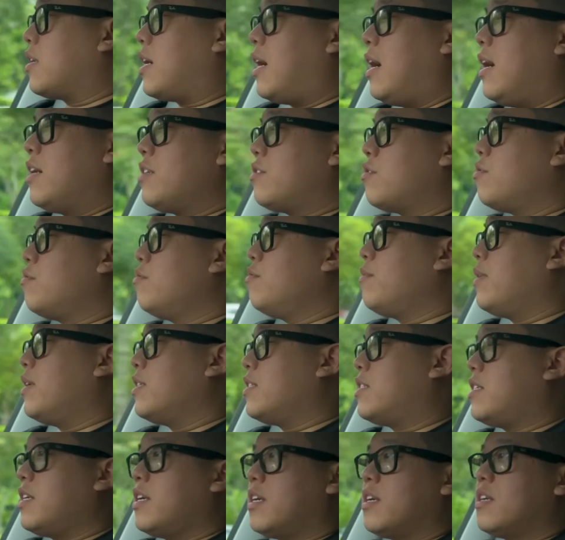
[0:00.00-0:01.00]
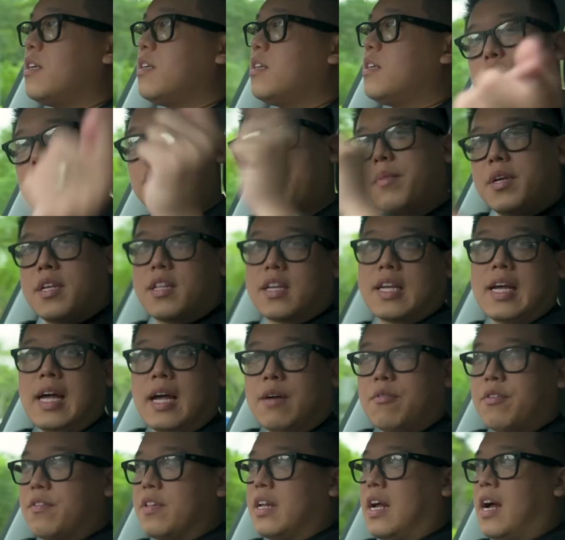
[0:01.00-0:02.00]
car showroom and say, bring me a
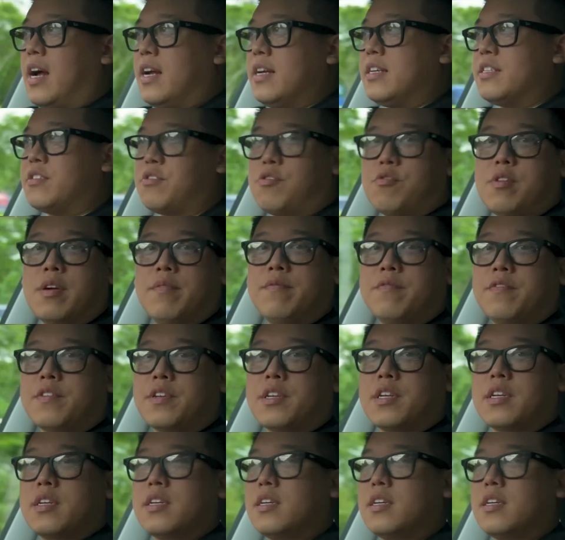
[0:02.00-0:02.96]
car with the highest OMV?